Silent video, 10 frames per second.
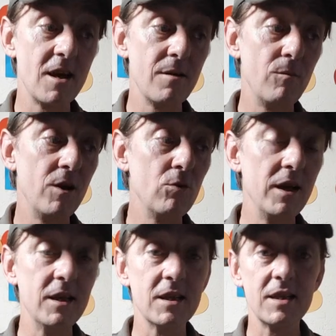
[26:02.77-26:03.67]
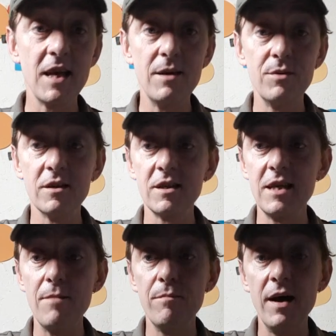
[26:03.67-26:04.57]
we all need to take a
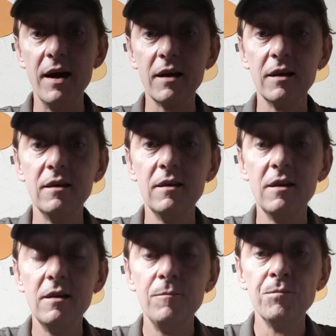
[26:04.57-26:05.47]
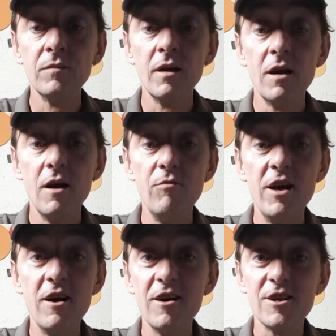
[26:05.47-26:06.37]
step back and
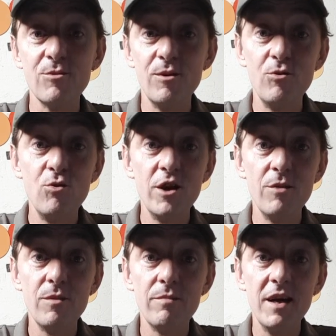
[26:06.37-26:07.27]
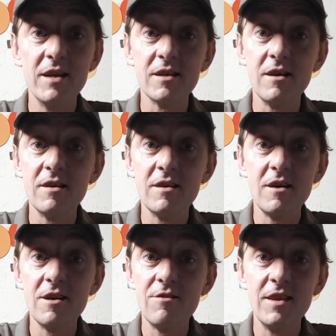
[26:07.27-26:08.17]
realise that we're all human beings. I
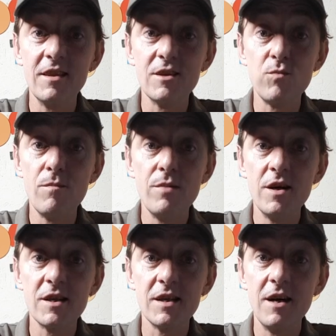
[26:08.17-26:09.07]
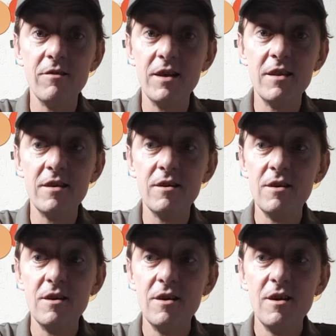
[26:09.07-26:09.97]
don't think there's one person out there
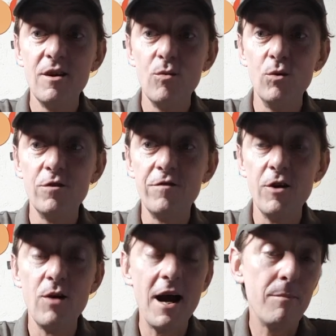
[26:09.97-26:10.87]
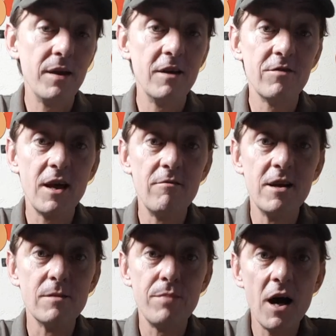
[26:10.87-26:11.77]
that would feel happy if they
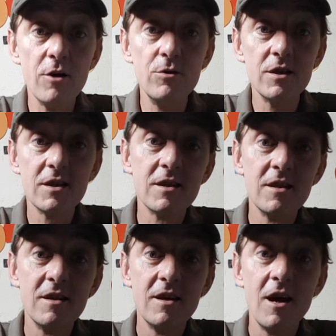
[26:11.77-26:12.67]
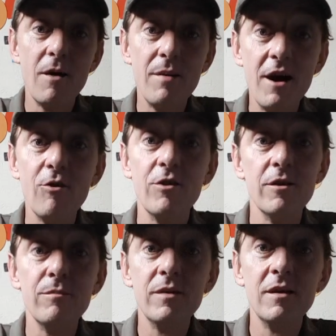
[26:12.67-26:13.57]
read a post about
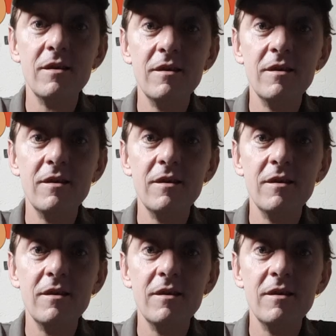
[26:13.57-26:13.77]
them,